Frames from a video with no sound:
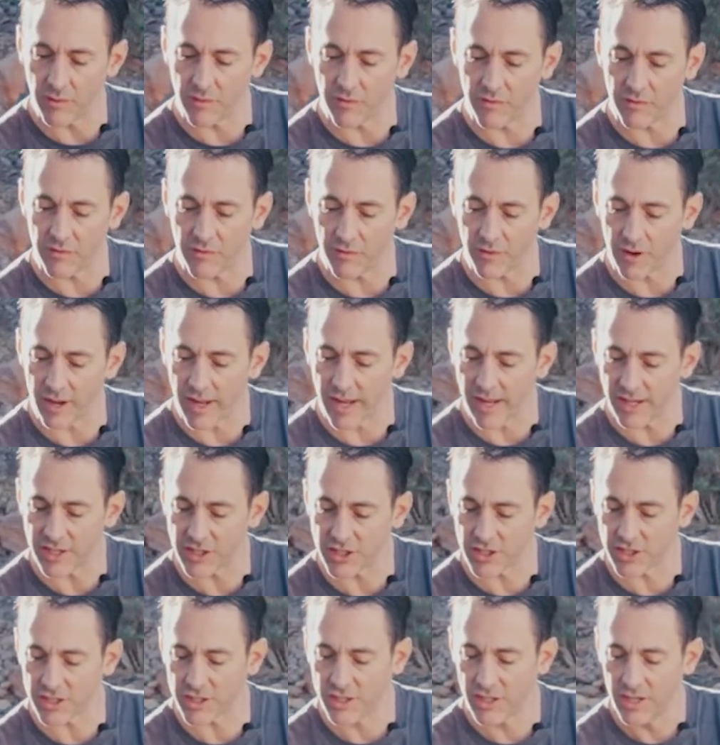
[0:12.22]

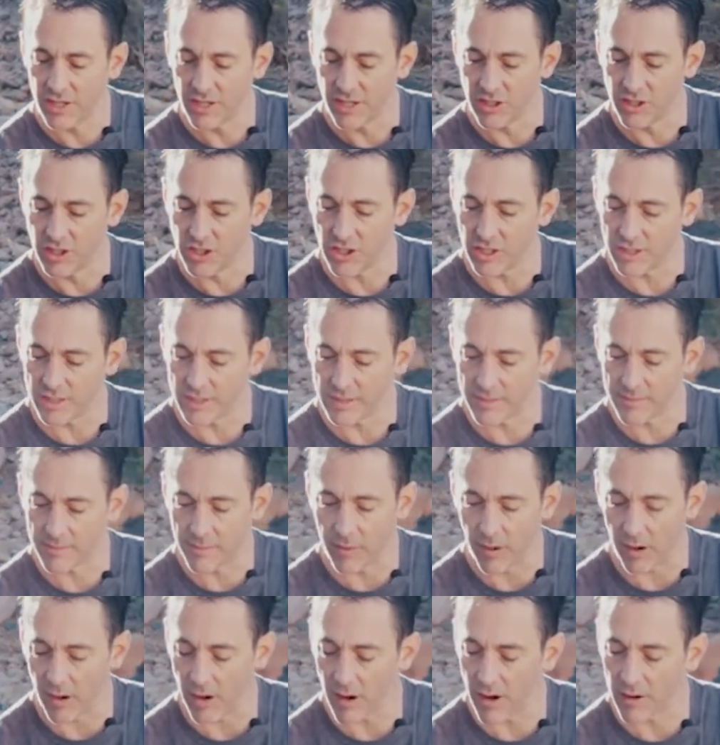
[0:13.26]
fresh, just
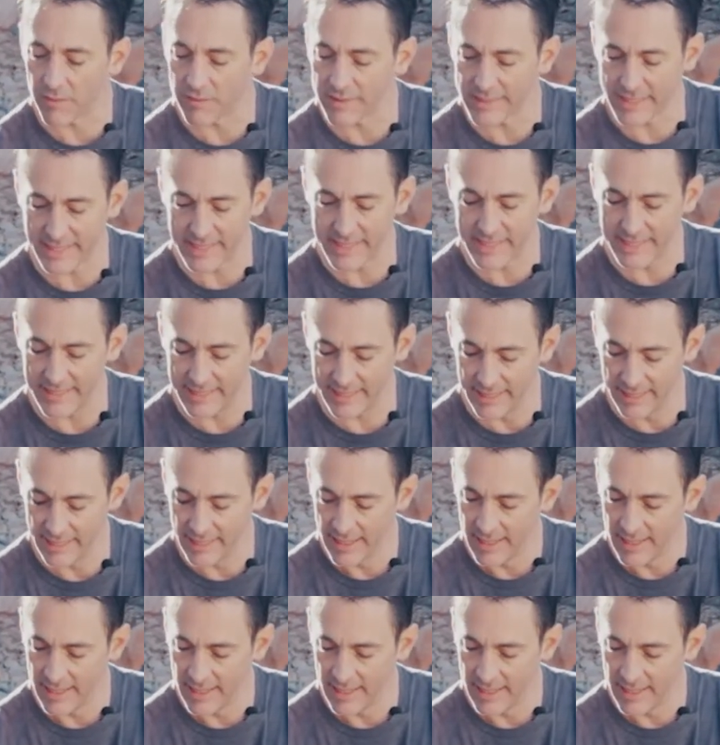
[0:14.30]
harvested